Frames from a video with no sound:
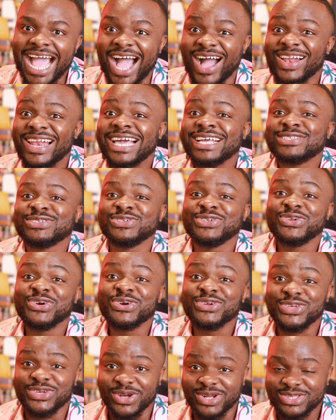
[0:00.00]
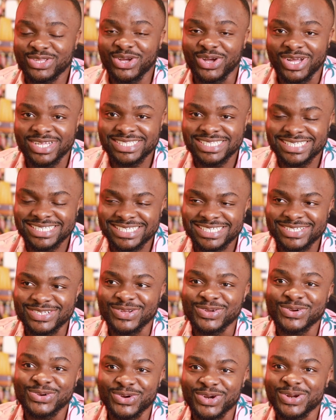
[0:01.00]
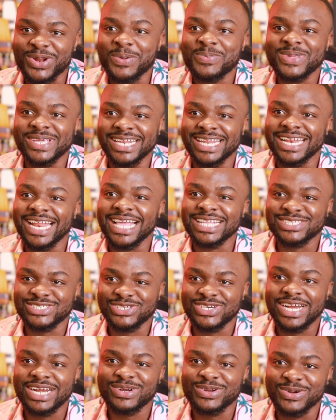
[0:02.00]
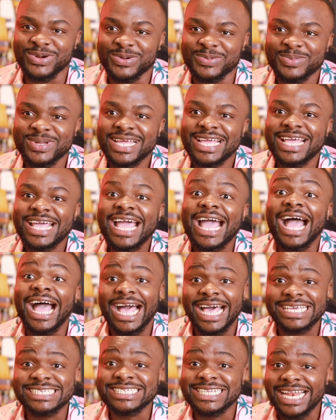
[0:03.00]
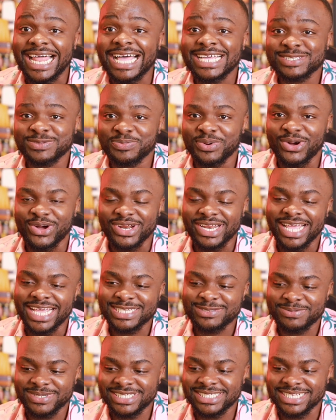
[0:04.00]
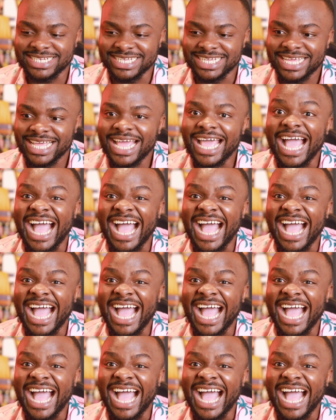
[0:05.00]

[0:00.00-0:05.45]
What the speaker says: I'd like to know your thoughts, you know, growing up in a Nigerian home as the last born, especially.